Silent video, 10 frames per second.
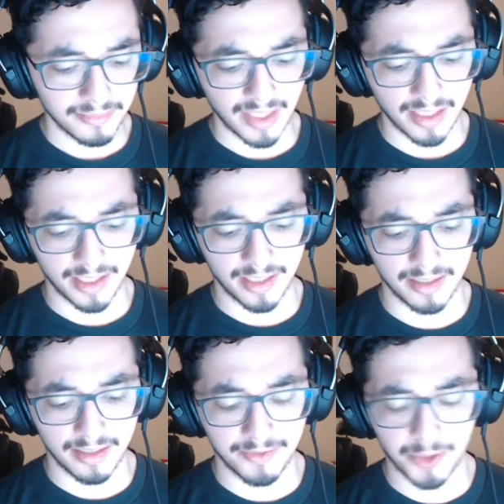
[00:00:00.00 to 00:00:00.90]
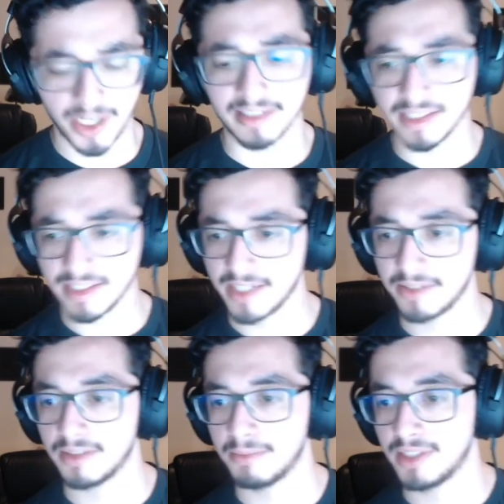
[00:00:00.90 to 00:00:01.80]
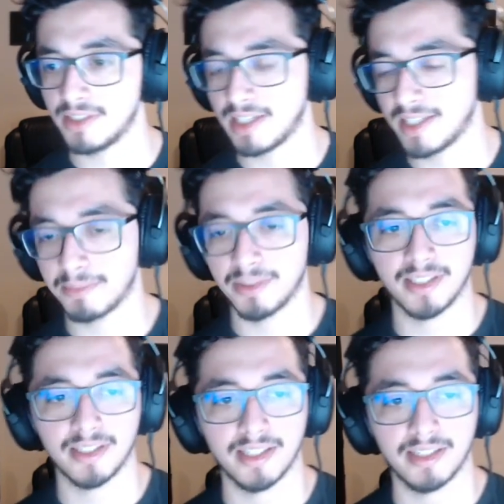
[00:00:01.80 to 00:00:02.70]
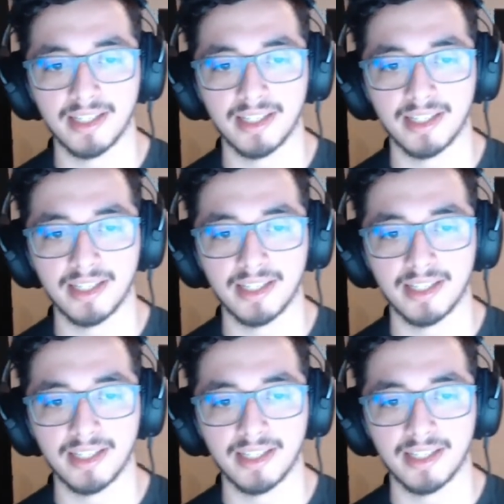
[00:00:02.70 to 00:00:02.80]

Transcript: I've tried League out a bit. I like playing that.